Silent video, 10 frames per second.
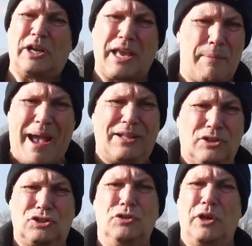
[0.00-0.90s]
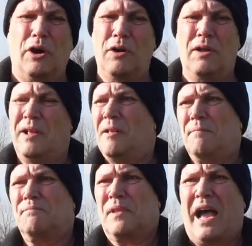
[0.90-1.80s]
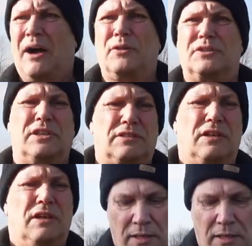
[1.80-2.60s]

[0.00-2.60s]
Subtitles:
I get back in the studio how this is.